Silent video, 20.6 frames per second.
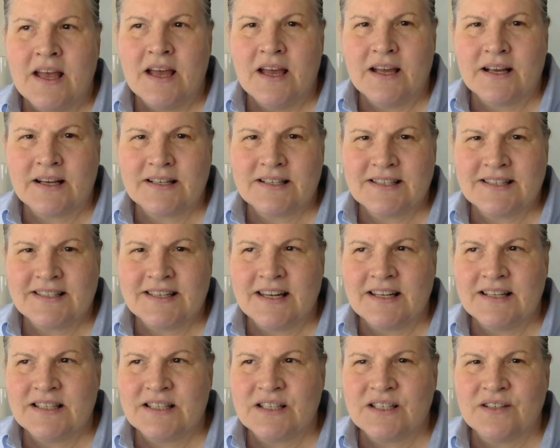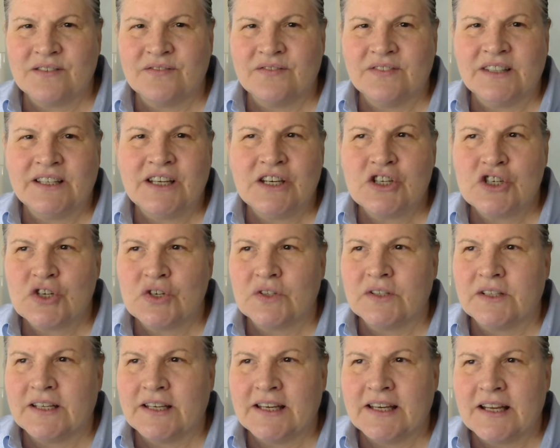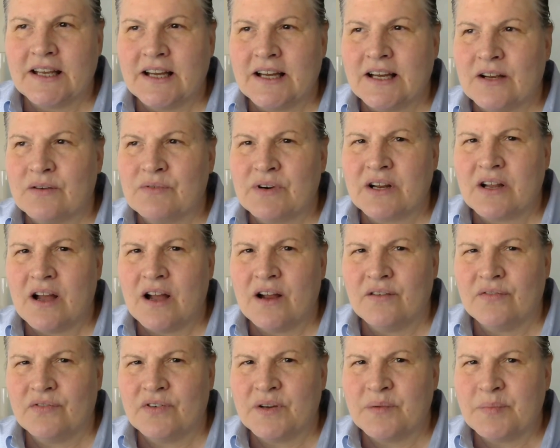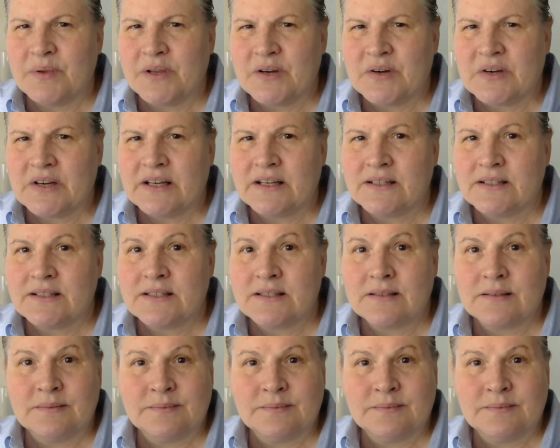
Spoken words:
extensive leisurely recovery periods.